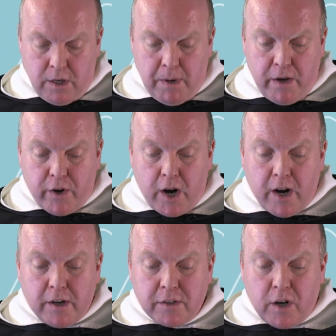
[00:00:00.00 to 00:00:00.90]
You may have
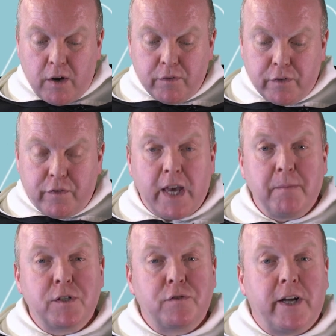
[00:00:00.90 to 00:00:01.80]
heard of the
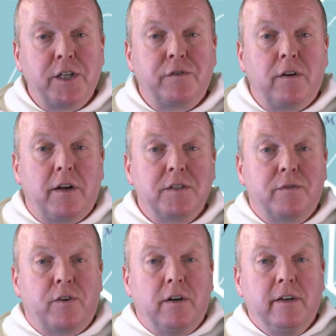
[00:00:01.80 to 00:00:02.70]
famous French
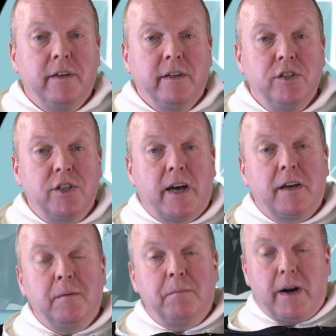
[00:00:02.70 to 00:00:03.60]
philosopher
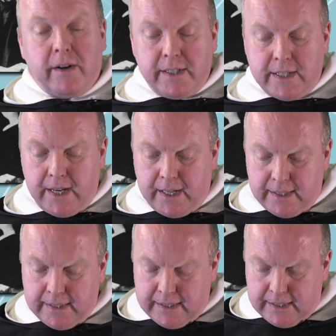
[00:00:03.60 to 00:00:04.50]
Jacques
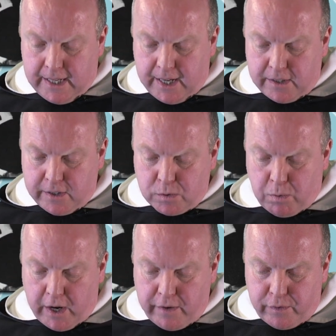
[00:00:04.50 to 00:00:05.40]
Maritain and his
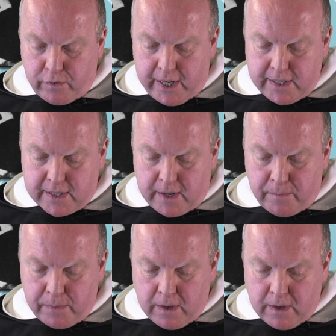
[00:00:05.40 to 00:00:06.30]
wife Raissa.
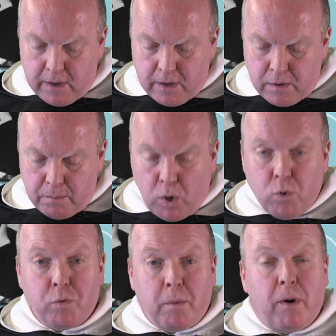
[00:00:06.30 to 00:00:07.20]

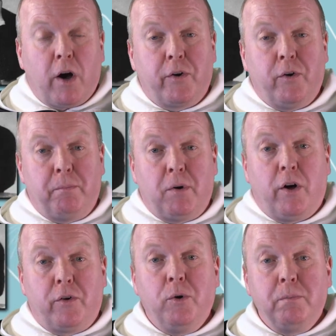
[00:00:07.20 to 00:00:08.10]
Both were brought up,
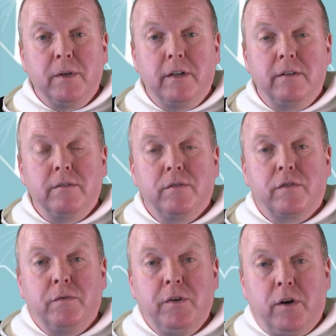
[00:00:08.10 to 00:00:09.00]
brought up in
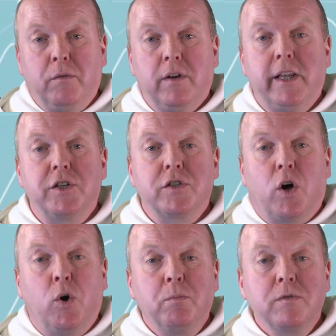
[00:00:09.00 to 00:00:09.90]
you know, religious
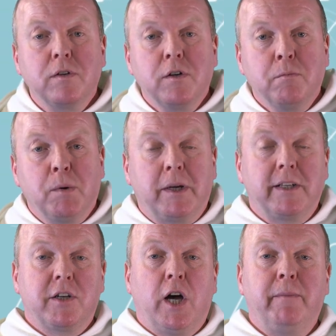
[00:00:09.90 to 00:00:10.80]
homes, but by
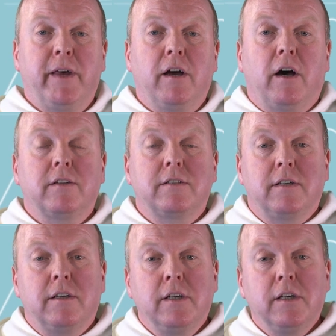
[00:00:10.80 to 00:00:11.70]
the time they got
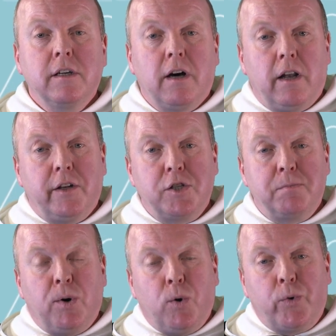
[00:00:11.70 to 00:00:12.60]
to
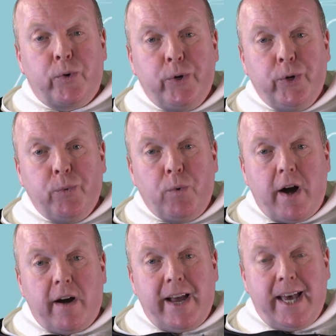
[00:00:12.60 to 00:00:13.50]
college, both
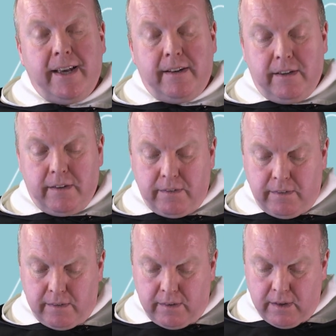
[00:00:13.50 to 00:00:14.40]
were
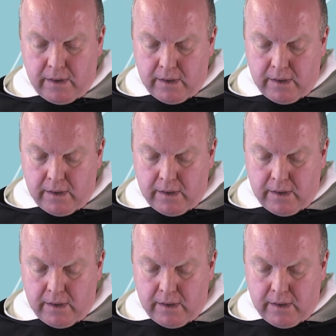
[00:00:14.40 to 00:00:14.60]
atheists.